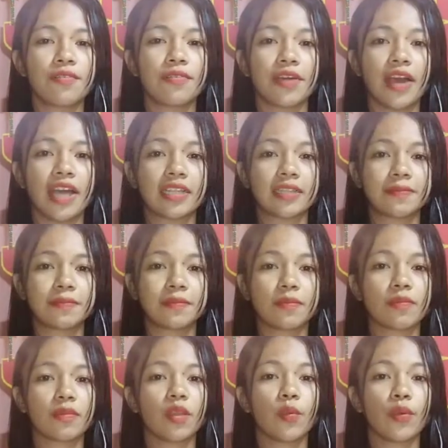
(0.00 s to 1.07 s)
that
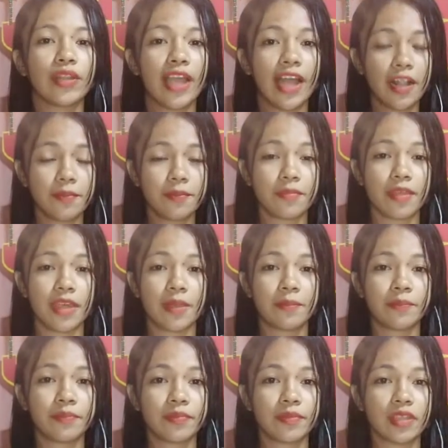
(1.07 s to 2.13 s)
will help
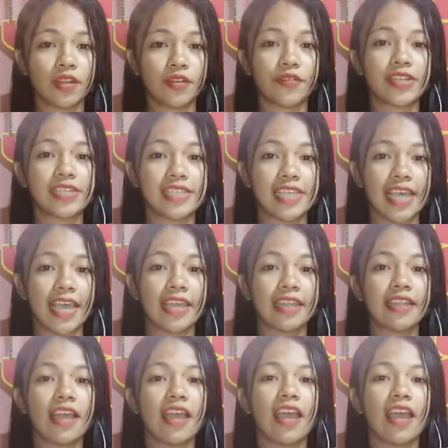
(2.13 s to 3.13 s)
them retain